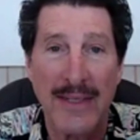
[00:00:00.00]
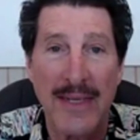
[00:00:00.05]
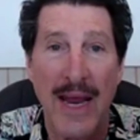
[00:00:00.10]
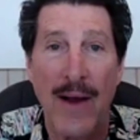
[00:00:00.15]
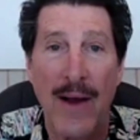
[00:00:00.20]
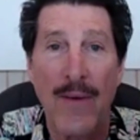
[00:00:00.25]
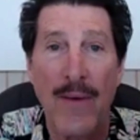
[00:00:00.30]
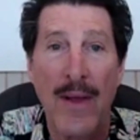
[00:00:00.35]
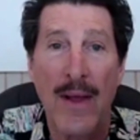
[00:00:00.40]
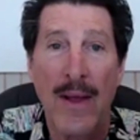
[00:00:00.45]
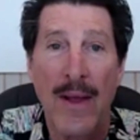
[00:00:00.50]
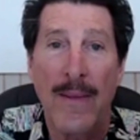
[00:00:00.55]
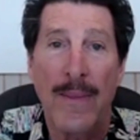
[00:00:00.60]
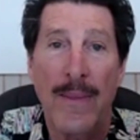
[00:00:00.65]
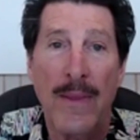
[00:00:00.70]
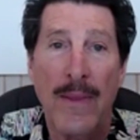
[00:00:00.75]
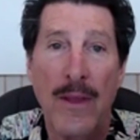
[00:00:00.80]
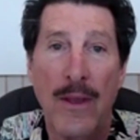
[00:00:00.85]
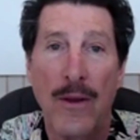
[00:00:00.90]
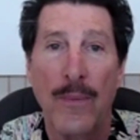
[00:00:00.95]
Now,
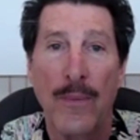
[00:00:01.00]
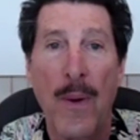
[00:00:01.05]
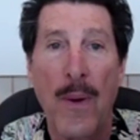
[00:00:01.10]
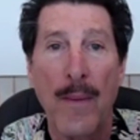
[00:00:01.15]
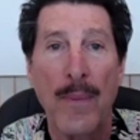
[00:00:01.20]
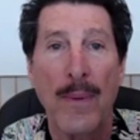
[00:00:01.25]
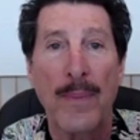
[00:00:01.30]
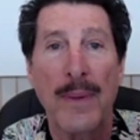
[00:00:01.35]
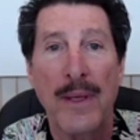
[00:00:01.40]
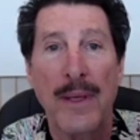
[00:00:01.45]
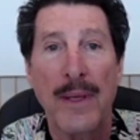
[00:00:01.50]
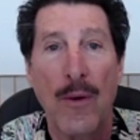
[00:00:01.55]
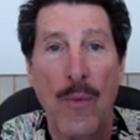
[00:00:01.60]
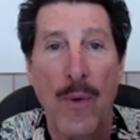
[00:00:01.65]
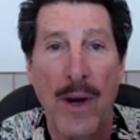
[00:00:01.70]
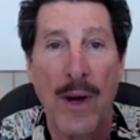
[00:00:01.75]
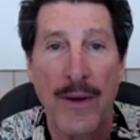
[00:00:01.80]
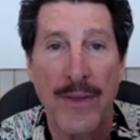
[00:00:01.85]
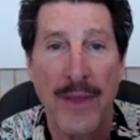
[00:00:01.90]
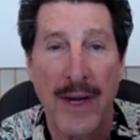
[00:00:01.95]
you're probably
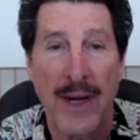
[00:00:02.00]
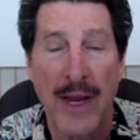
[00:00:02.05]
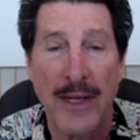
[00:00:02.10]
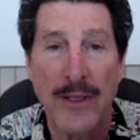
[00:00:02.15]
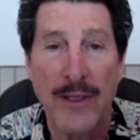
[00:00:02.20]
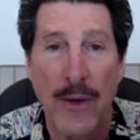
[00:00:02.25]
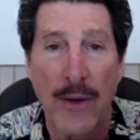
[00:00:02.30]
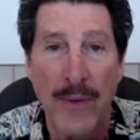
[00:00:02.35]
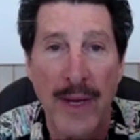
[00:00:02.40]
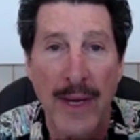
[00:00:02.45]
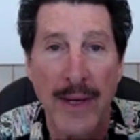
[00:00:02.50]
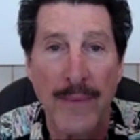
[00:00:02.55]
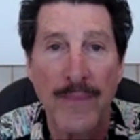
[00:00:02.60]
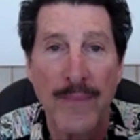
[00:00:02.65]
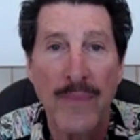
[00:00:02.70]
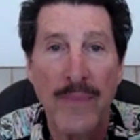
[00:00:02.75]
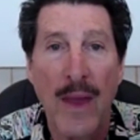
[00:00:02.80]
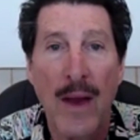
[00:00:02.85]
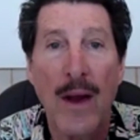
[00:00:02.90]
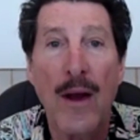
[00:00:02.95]
aware that I donate
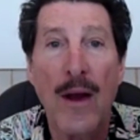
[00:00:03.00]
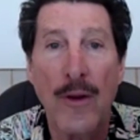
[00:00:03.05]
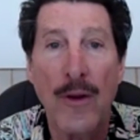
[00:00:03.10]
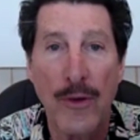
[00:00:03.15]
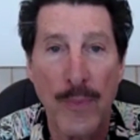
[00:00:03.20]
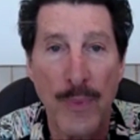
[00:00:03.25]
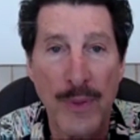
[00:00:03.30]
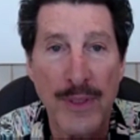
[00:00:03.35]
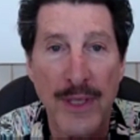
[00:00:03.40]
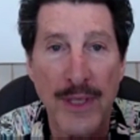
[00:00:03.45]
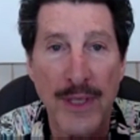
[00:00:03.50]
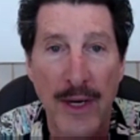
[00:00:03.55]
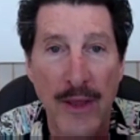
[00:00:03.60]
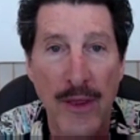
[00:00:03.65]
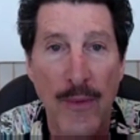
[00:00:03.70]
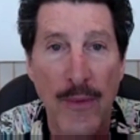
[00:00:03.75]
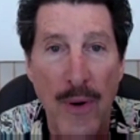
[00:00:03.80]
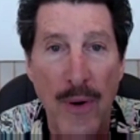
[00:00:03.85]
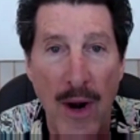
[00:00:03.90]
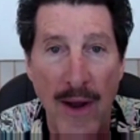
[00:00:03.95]
100% of
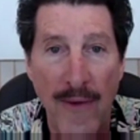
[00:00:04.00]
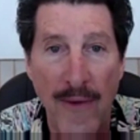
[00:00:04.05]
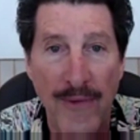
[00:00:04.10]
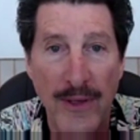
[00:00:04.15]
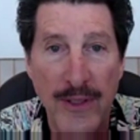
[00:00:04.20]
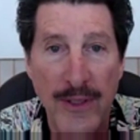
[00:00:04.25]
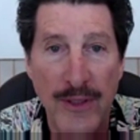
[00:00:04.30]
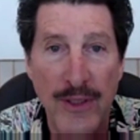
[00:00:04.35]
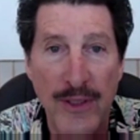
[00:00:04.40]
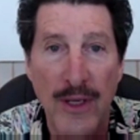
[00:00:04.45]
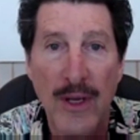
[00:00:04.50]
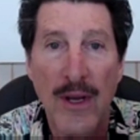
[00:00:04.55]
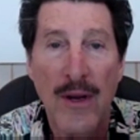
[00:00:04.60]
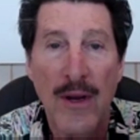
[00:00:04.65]
the profits